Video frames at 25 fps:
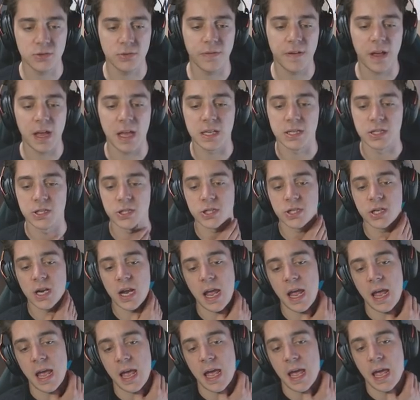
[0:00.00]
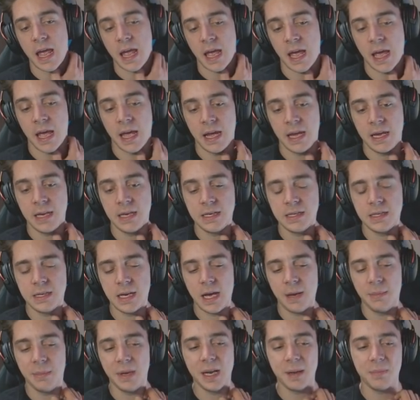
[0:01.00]
Revenge. And
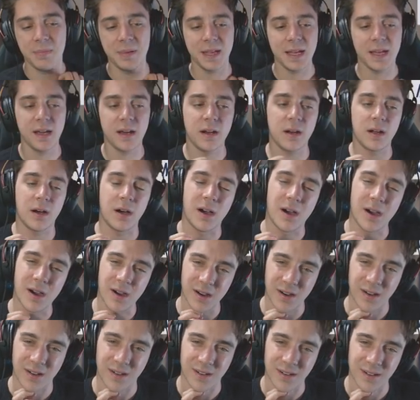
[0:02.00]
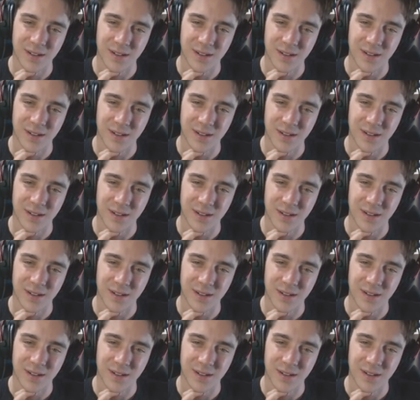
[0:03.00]
I'm gonna play on hard.